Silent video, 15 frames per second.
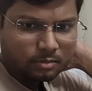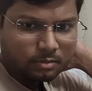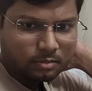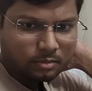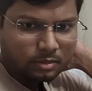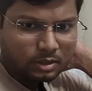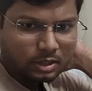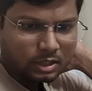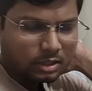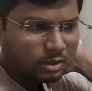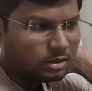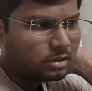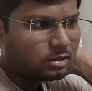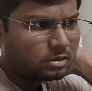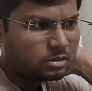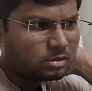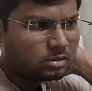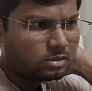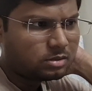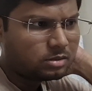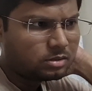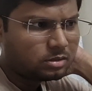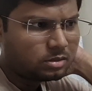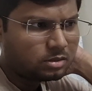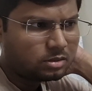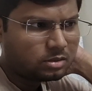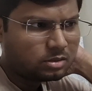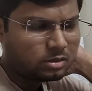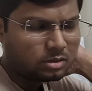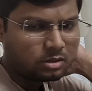What will happen with the code base which you have
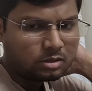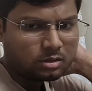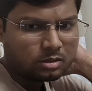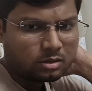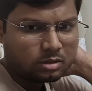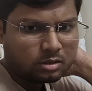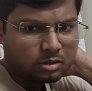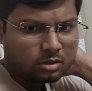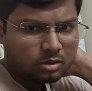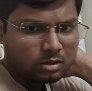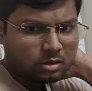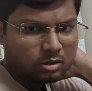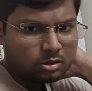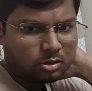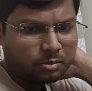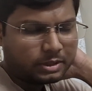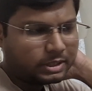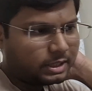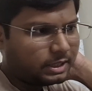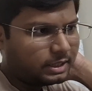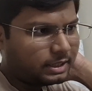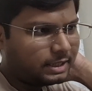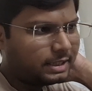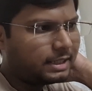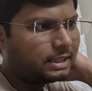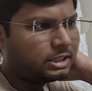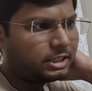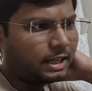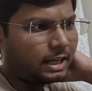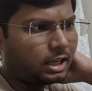written in branch A? so basically,
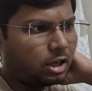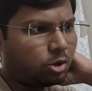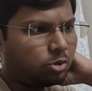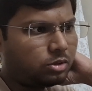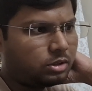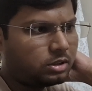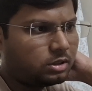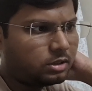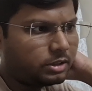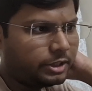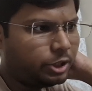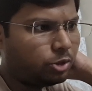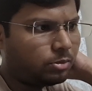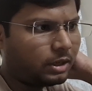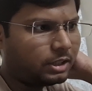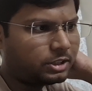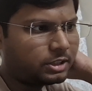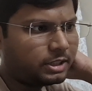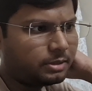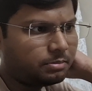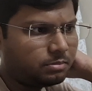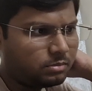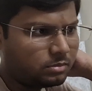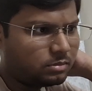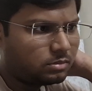git checkout new branch name.